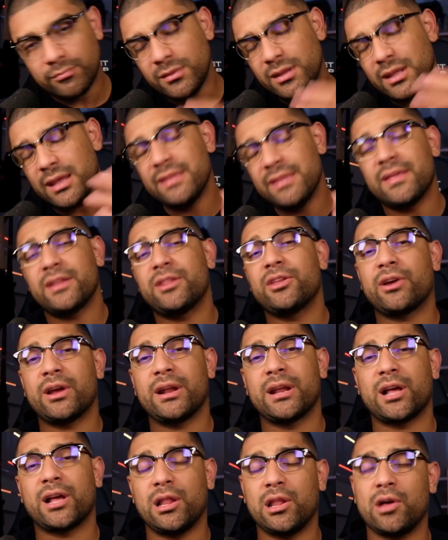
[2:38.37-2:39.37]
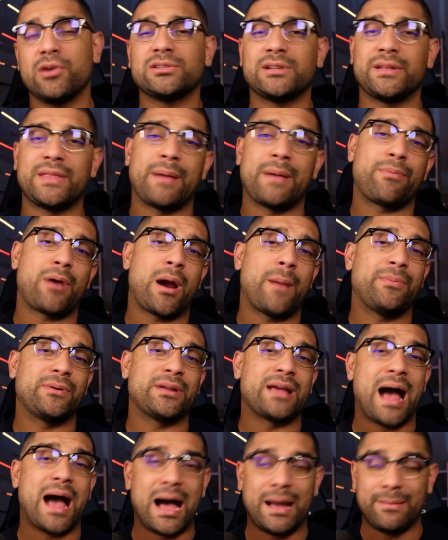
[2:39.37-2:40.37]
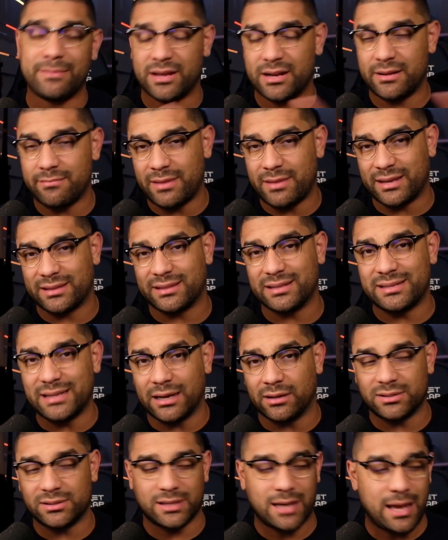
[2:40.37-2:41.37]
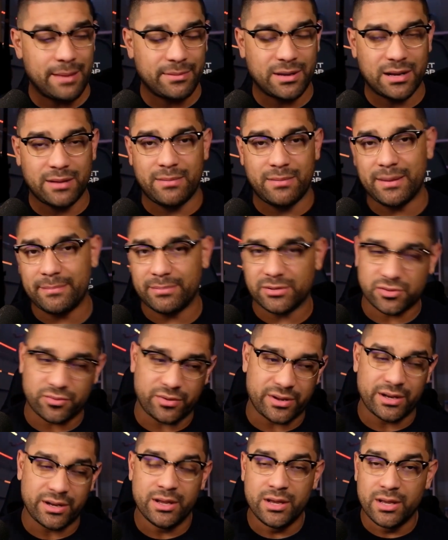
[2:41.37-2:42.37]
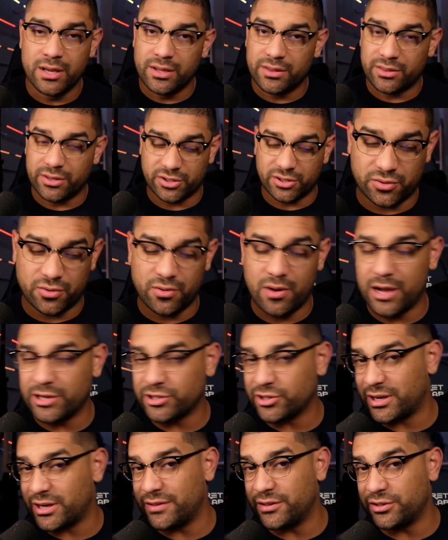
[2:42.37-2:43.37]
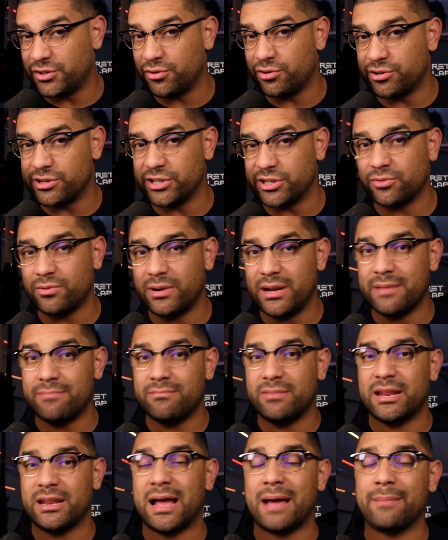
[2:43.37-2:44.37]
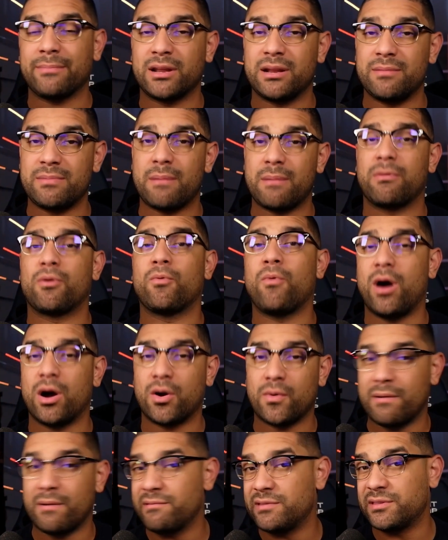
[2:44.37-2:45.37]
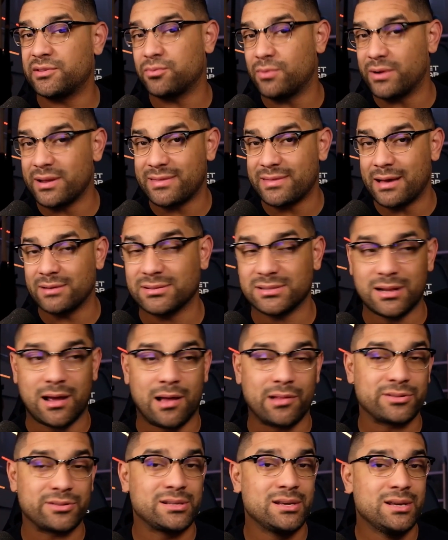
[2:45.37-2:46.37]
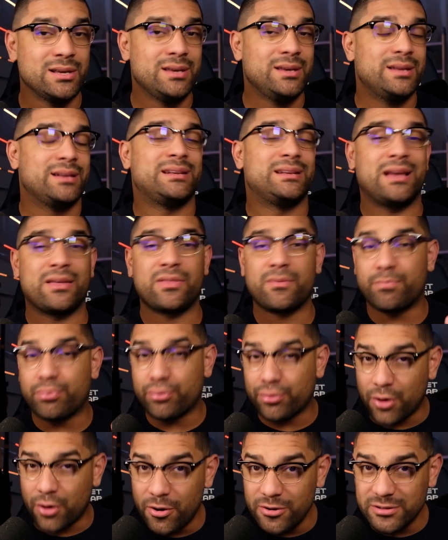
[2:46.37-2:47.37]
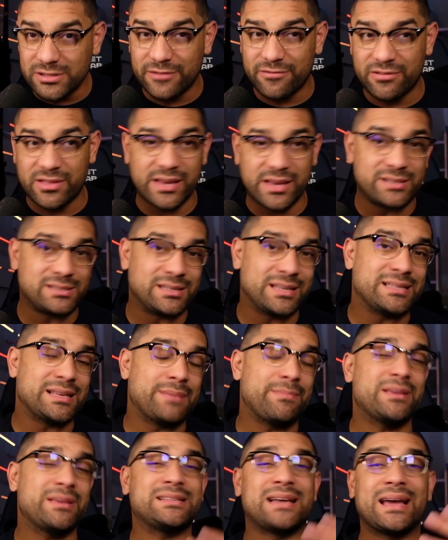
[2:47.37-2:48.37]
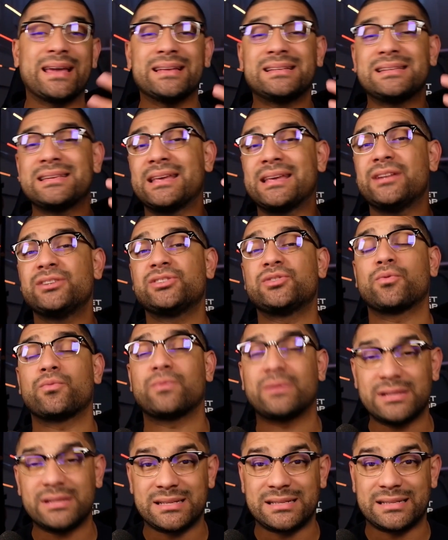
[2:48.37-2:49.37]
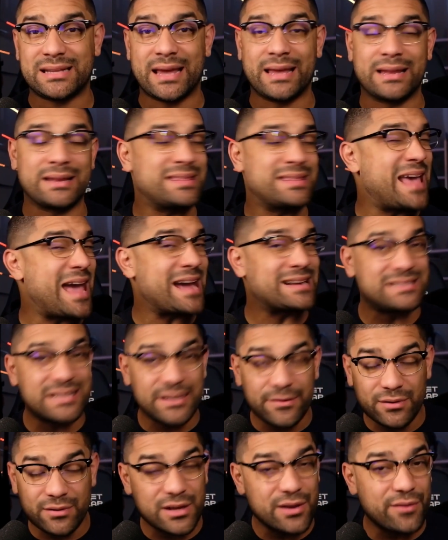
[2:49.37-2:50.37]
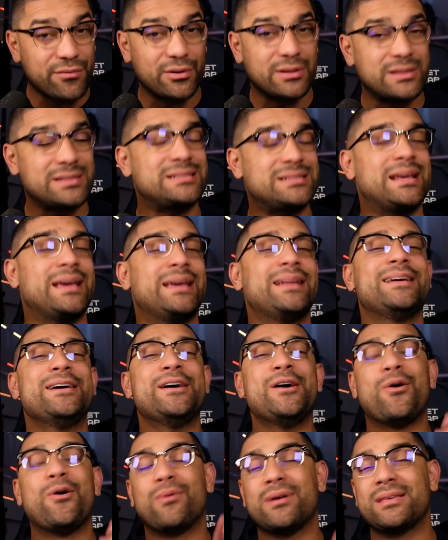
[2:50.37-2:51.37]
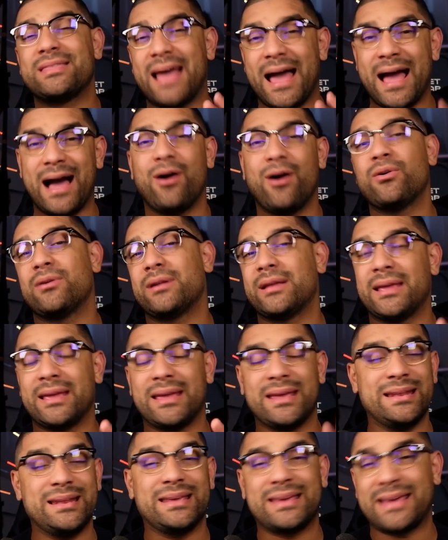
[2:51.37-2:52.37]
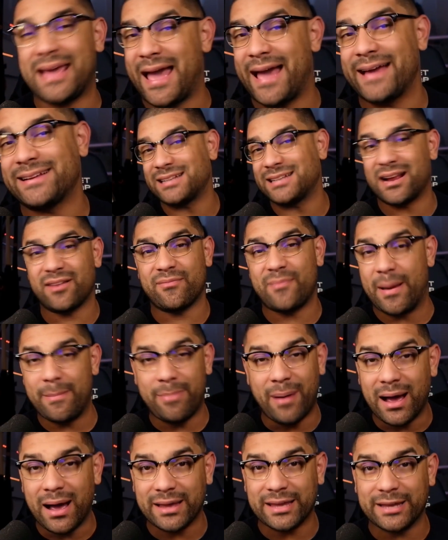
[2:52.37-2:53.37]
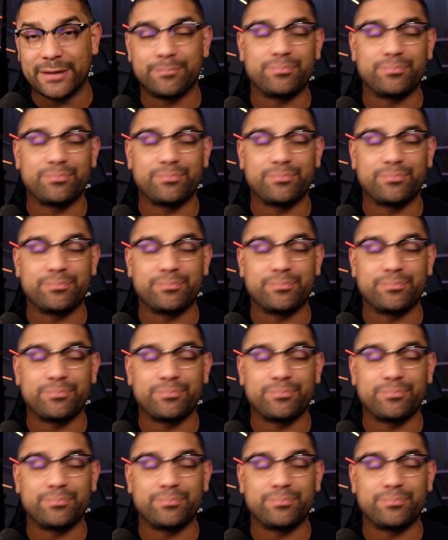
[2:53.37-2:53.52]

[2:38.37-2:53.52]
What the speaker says: and then they're going to close on that property. I'm going to make the delta. I'm going to make between the 200 and the 220, meaning I'm going to be able to walk away with $20,000. Now, the pros of this is it means I get to get into real estate, the activity of real estate, without any cash out of my pocket.